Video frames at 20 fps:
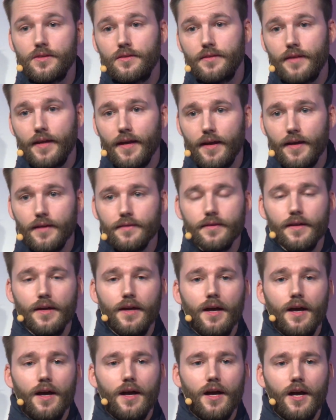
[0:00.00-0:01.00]
on that,
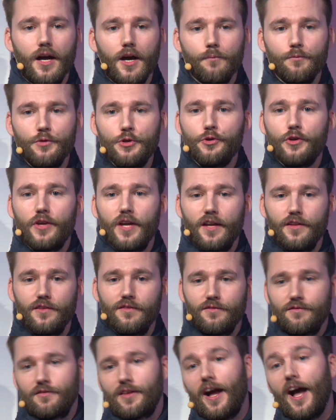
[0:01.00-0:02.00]
you
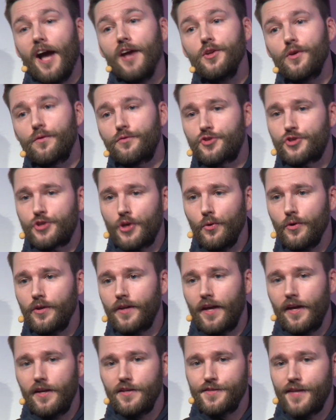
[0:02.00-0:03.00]
can kind of
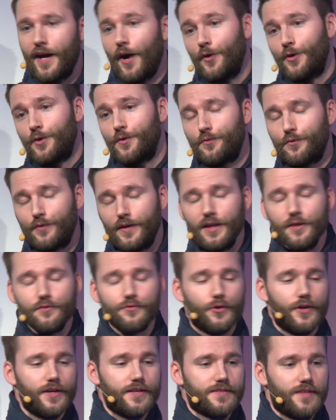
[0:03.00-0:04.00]
showcase how you feel,
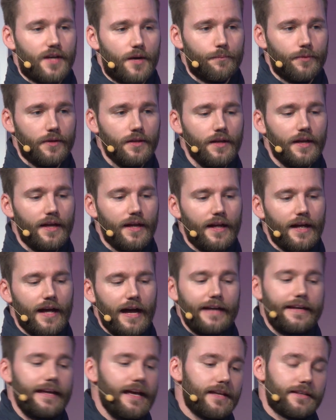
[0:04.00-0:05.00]
for example.
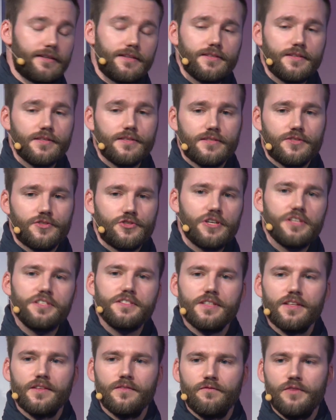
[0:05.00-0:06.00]
Again, this is
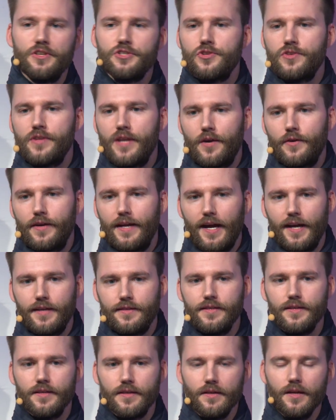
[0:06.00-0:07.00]
just a visionary
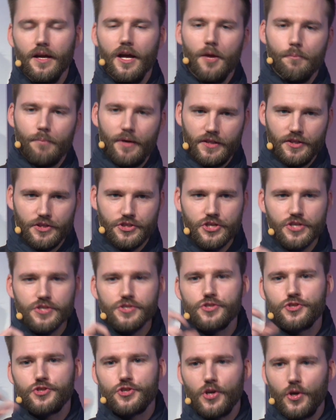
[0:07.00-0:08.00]
idea, but it
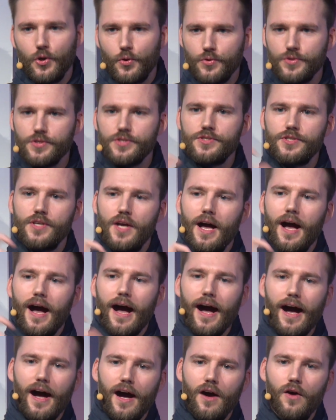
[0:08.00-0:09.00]
just shows
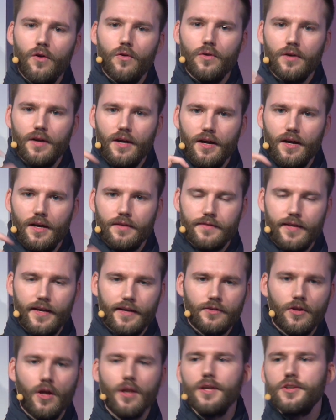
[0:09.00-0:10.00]
how
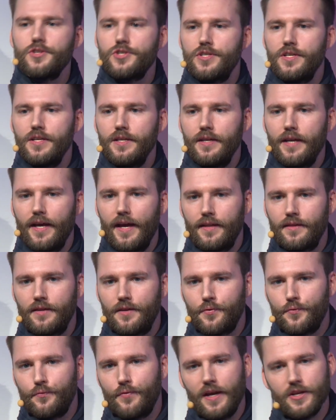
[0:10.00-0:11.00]
technology and
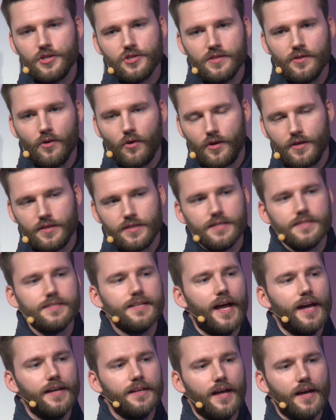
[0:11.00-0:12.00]
the fashion or
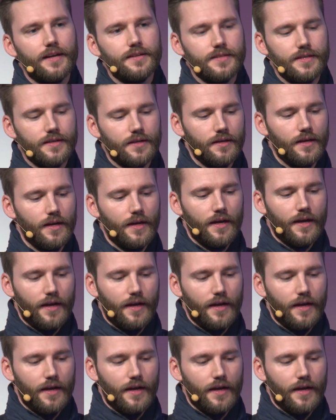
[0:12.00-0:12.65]
design idea